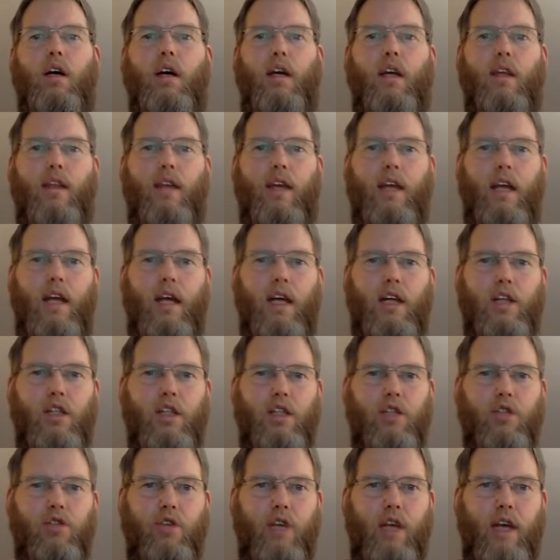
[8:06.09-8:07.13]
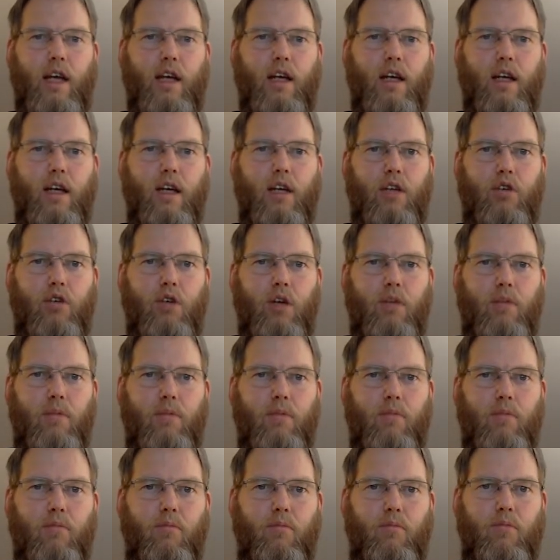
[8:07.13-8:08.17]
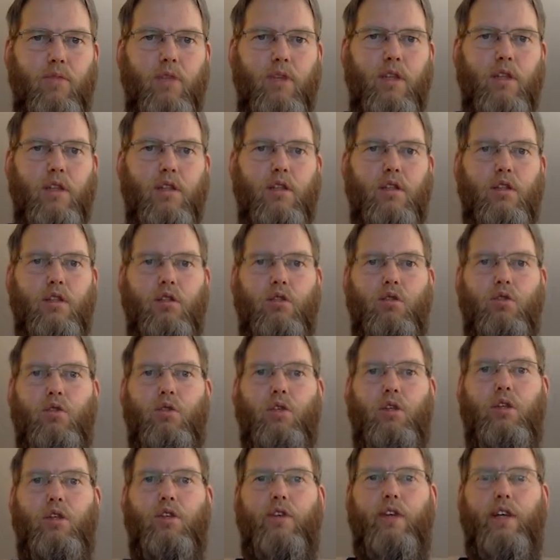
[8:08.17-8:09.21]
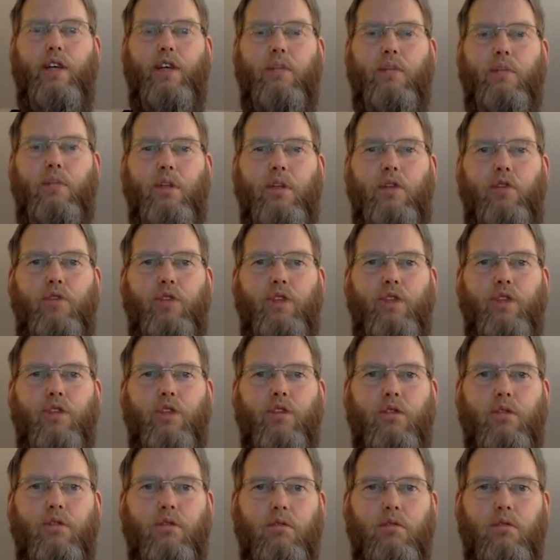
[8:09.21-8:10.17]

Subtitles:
And then I just drag and drop this newly created MIDI region